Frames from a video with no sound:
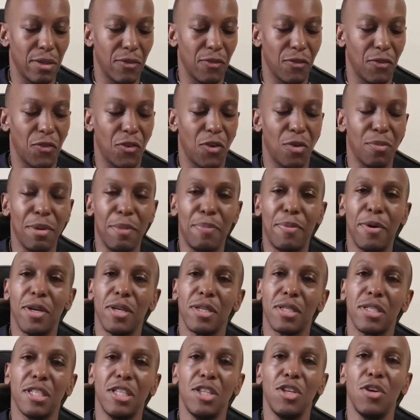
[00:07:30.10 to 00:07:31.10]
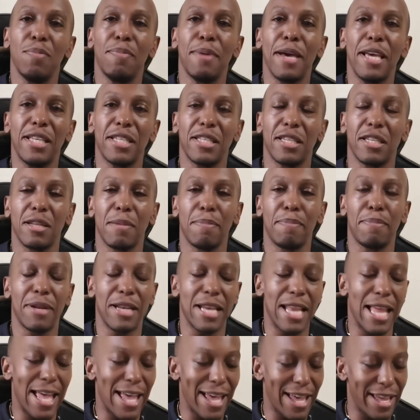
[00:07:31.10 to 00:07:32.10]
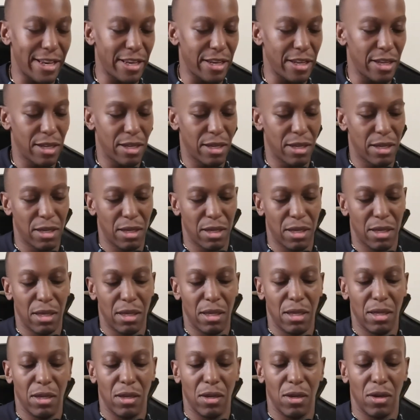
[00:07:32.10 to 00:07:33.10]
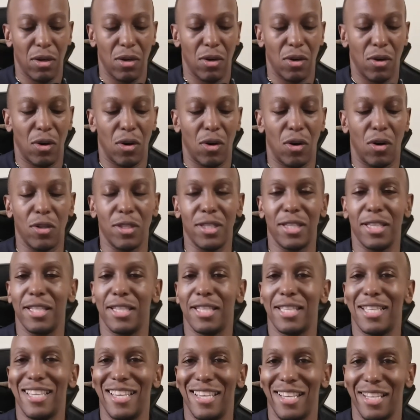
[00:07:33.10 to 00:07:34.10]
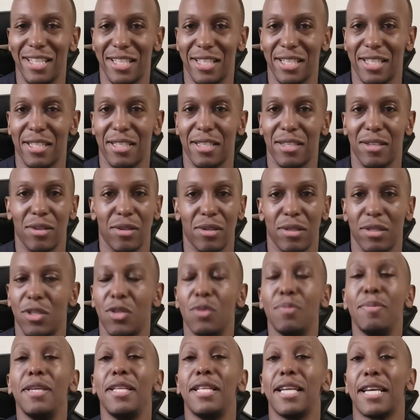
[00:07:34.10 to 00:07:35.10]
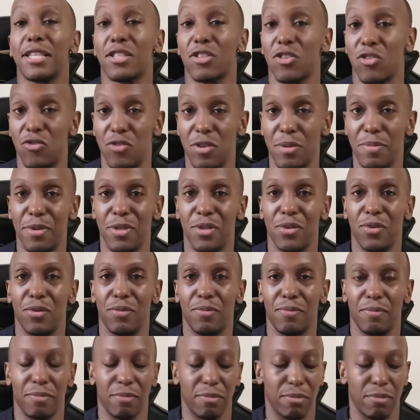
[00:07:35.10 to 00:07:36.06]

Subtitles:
for me personally, you're basing a plan on this. To me, that's criminal.